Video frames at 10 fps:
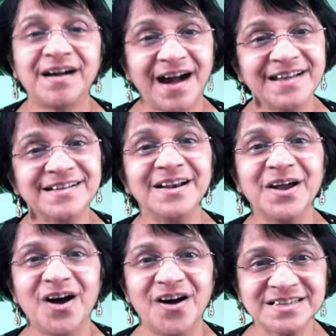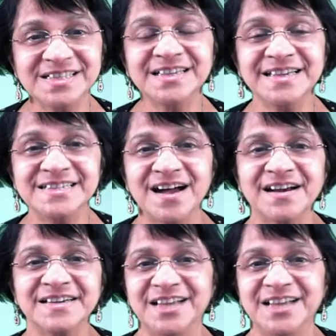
Chiral auxiliaries are